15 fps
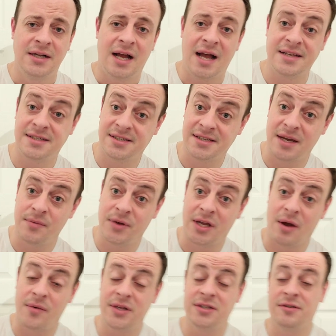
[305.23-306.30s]
As I say, we
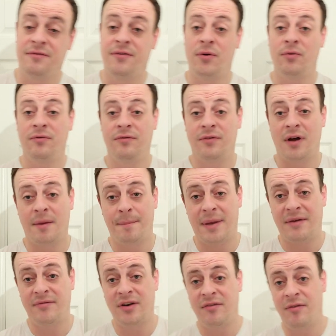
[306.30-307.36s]
go into fourth
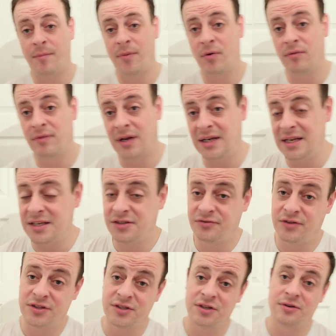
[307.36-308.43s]
above Liverpool, at least
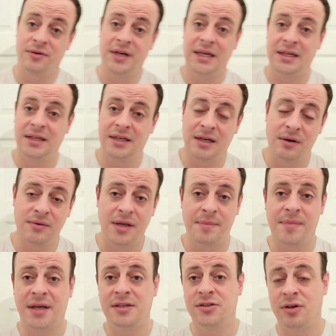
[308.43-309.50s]
for tonight. You know, they
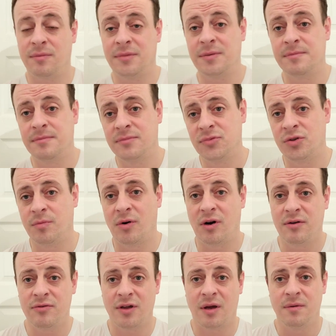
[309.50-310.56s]
play Tottenham
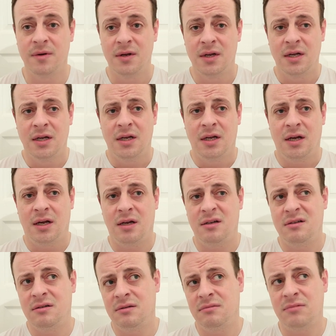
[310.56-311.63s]
tomorrow, so
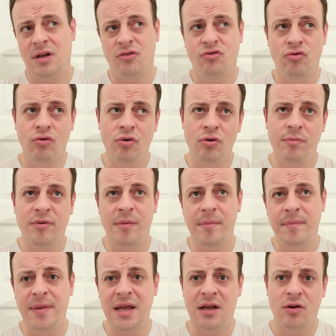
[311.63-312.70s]
a draw
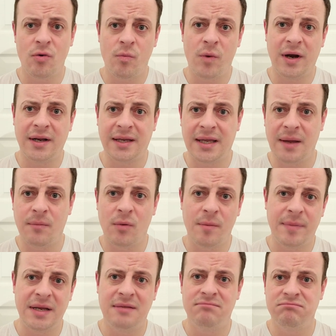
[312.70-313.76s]
probably a good one. Again, we'll
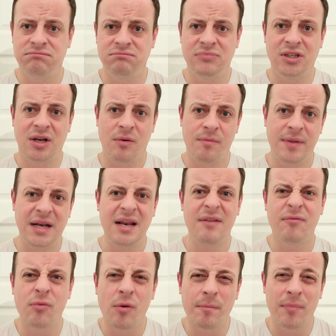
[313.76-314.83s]
be, you know, be
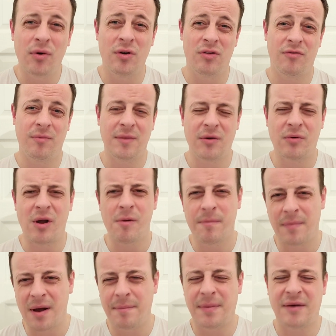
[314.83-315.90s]
level on points when they'll go
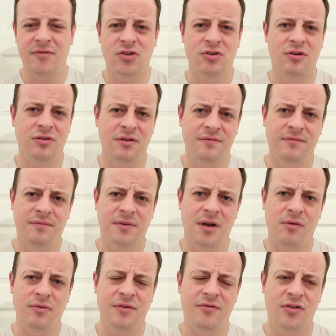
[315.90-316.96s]
above us because of
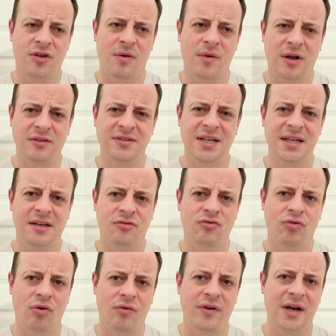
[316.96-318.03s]
goal difference. So I'll take the
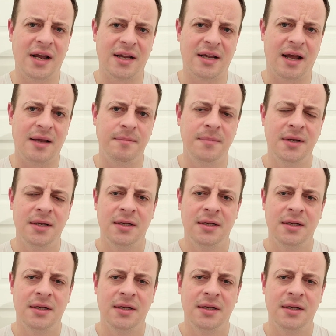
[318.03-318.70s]
draw in that game.